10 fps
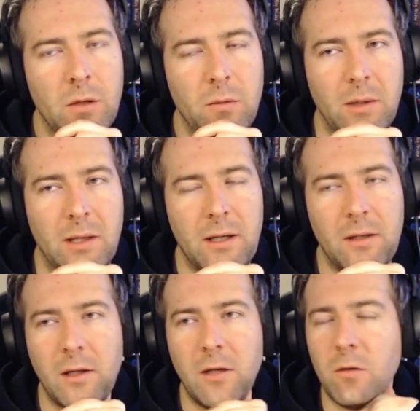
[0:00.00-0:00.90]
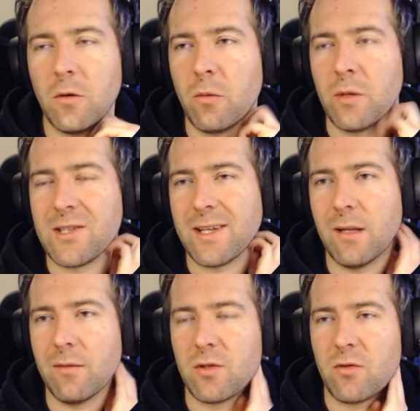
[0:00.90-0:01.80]
We kind of need to know which
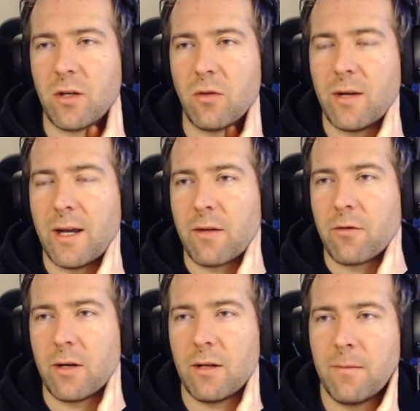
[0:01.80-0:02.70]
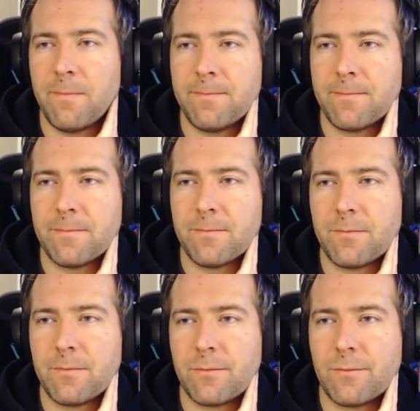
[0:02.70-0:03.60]
elf is trying to act, right?
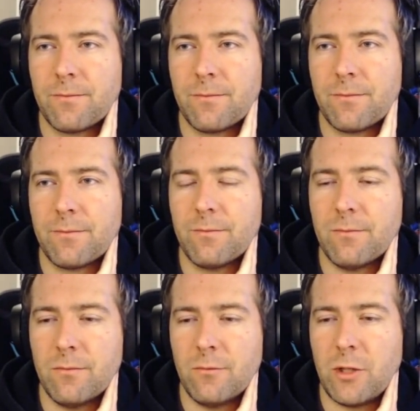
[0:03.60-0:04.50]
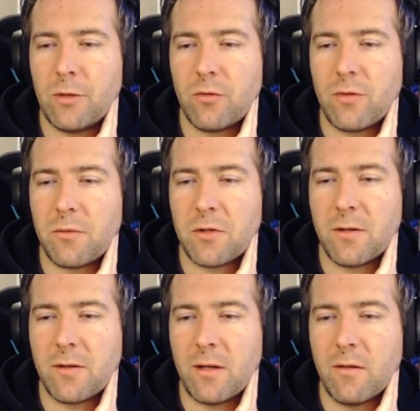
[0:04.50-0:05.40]
We could
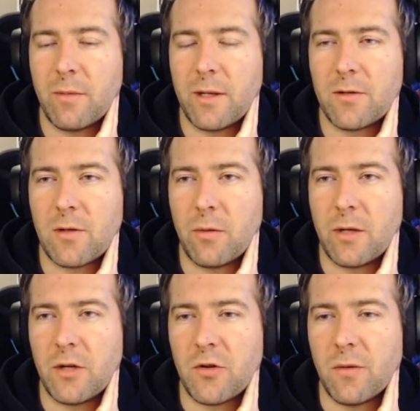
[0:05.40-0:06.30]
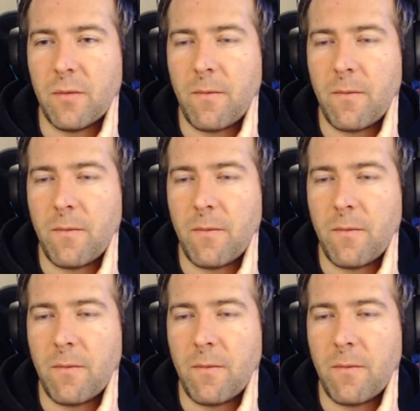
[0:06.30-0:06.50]
represent an elf by its location.